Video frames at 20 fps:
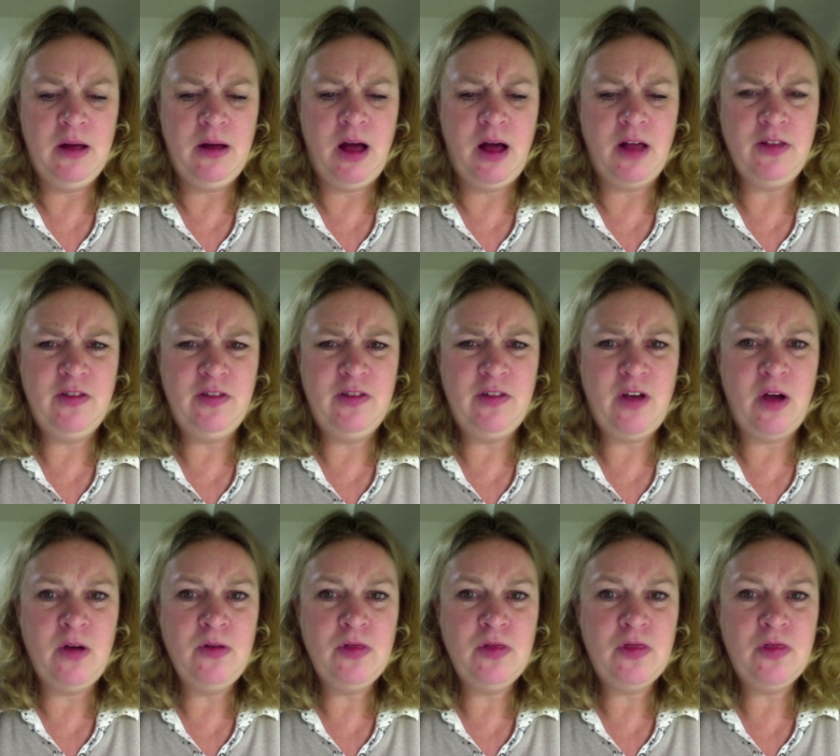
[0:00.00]
I
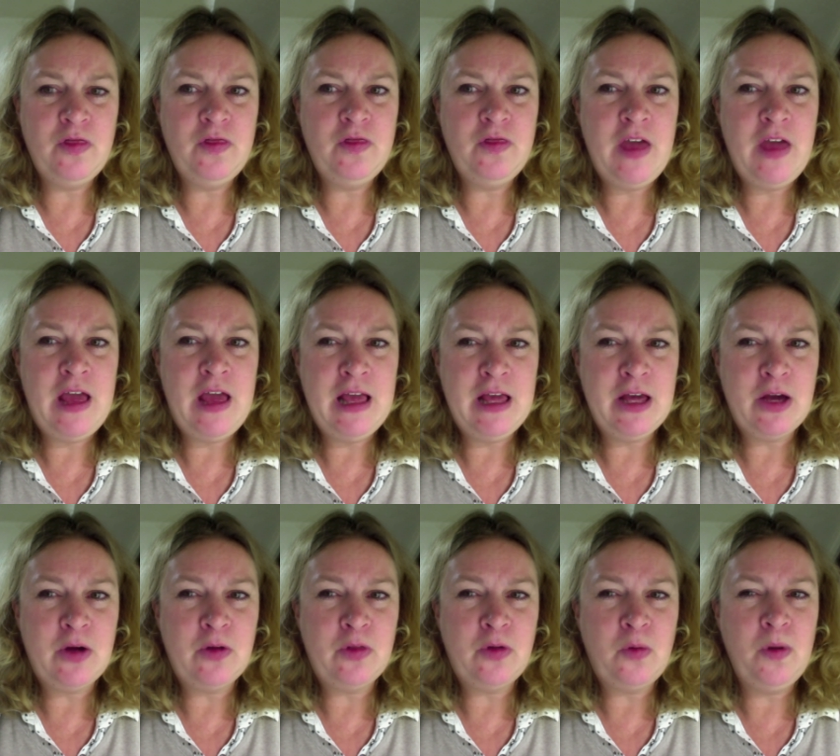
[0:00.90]
don't
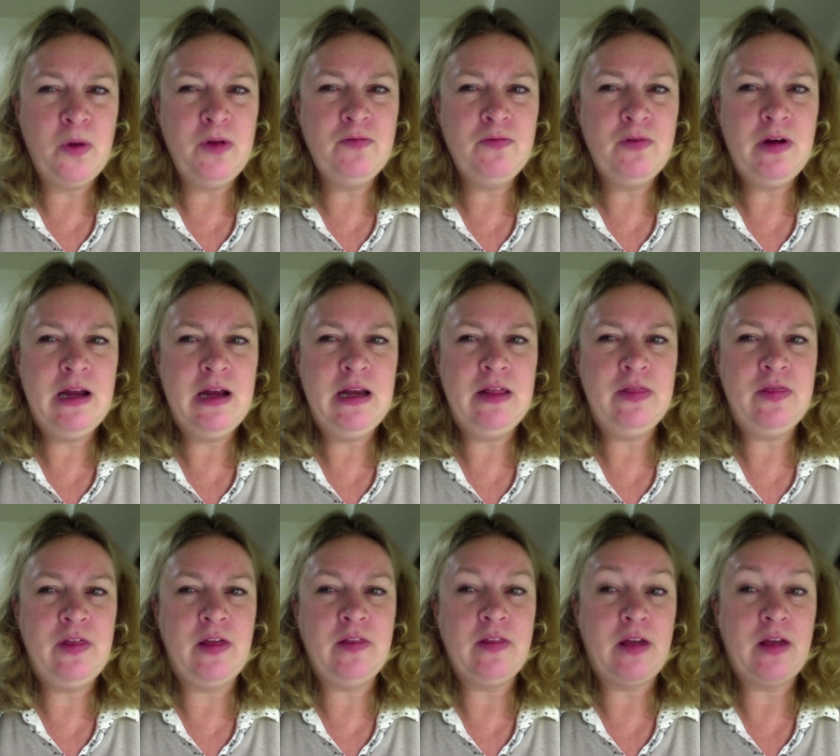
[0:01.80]
think that we really
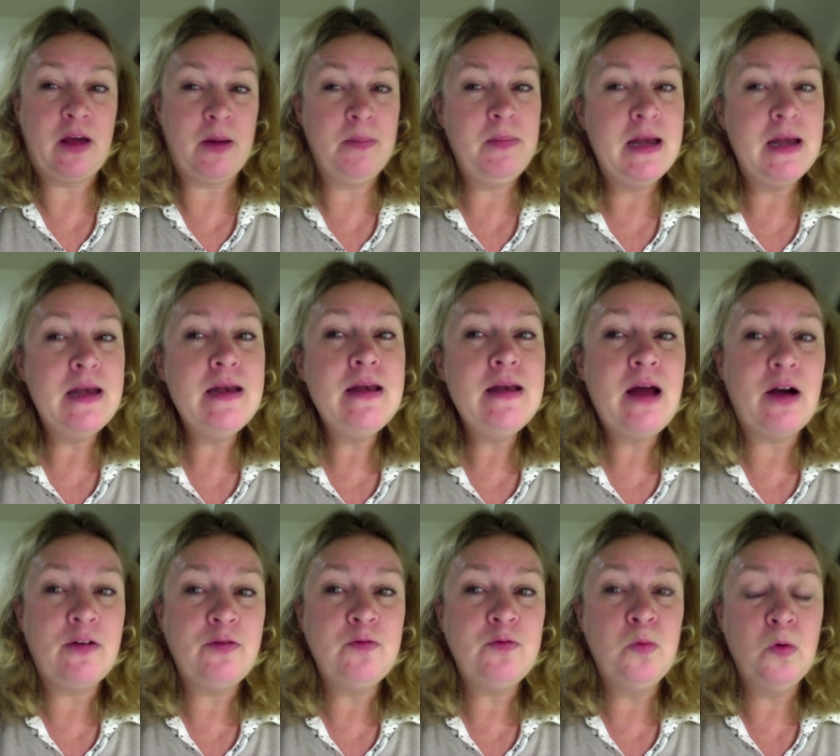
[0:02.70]
think there can be
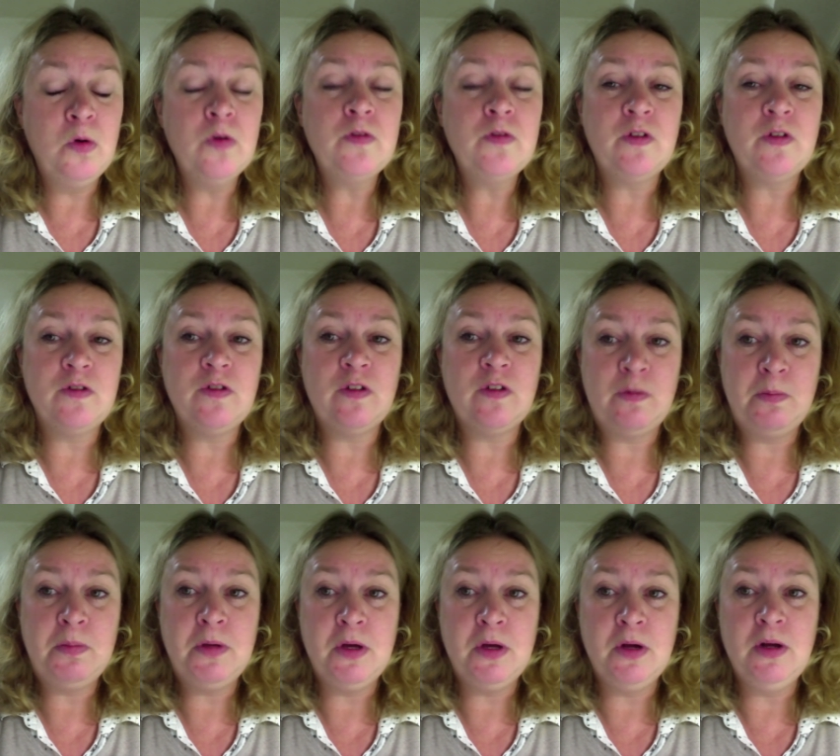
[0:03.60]
enough water
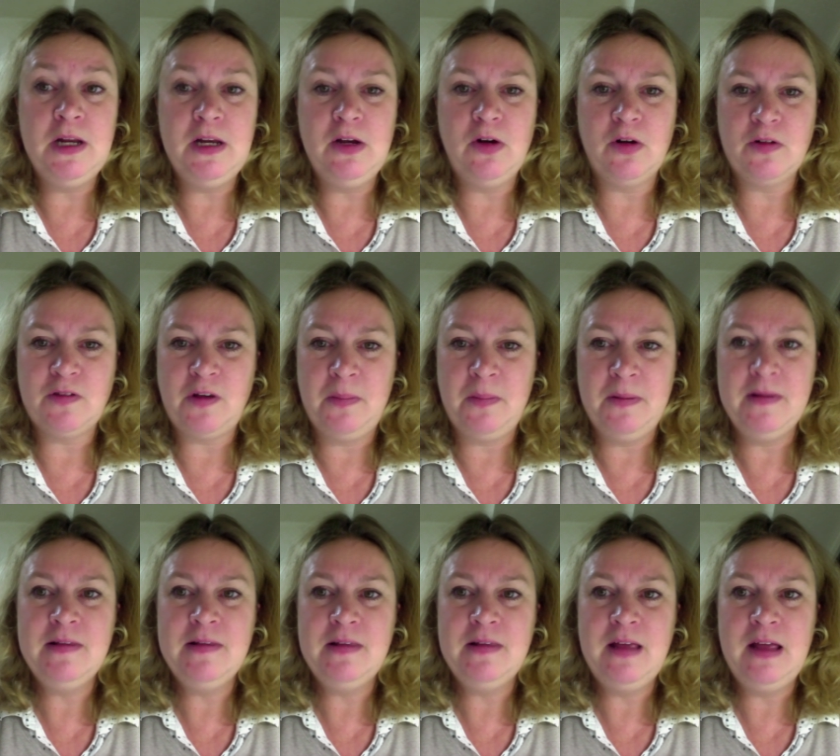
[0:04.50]
just purely locked up
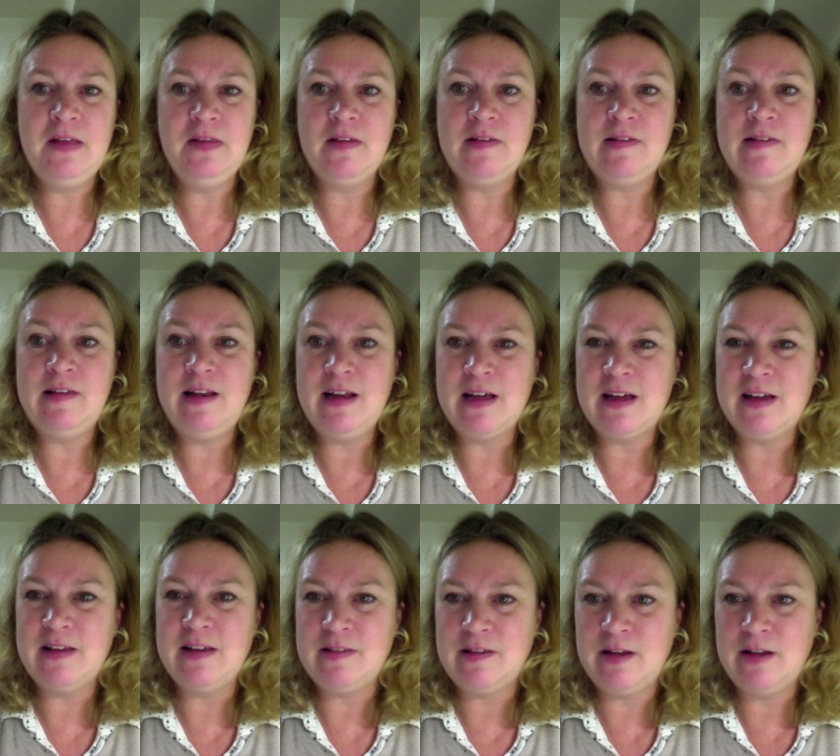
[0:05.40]
in, in the
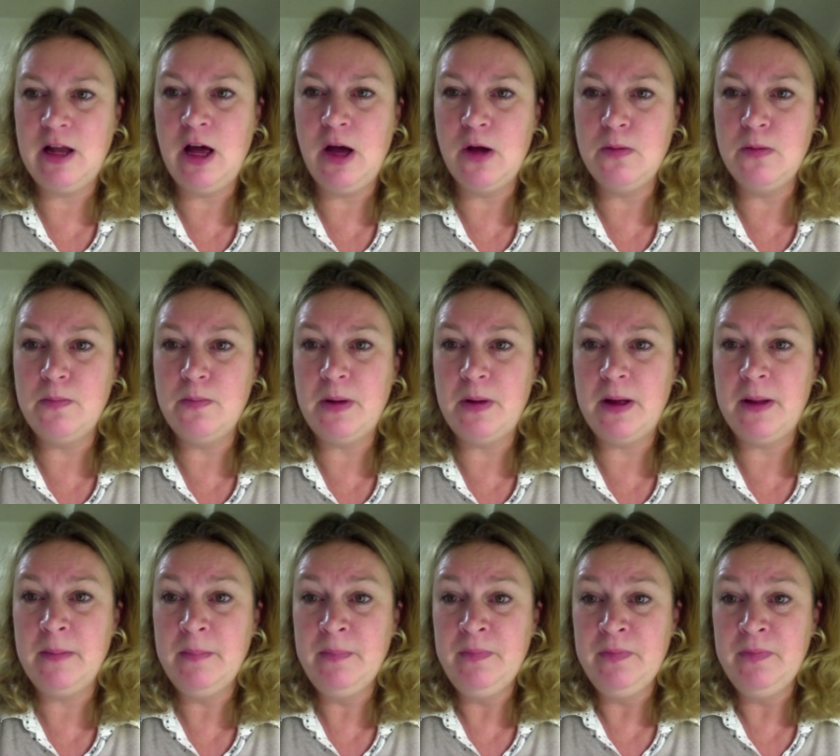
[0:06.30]
silicates alone,
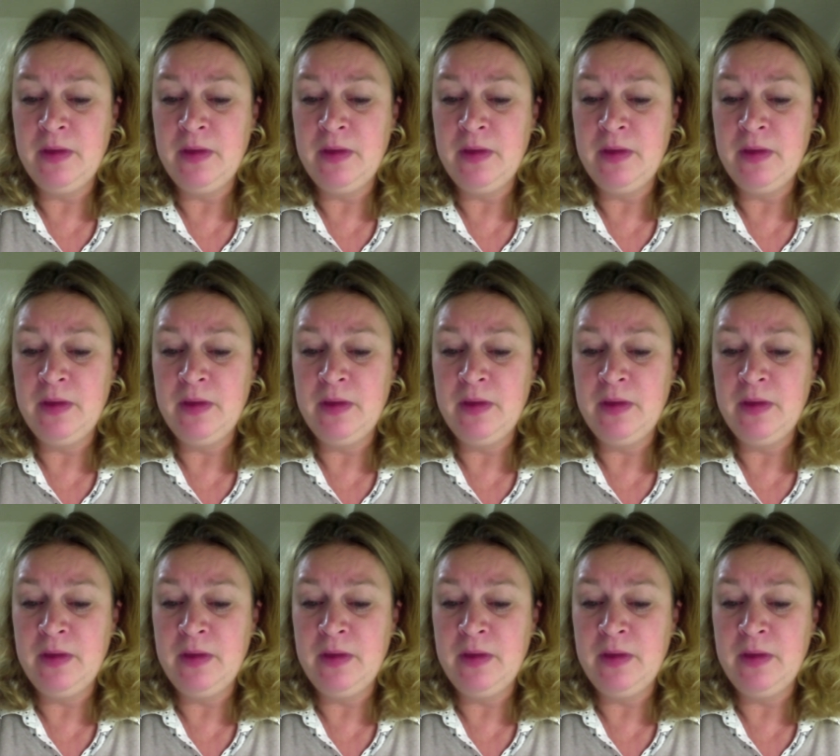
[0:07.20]
but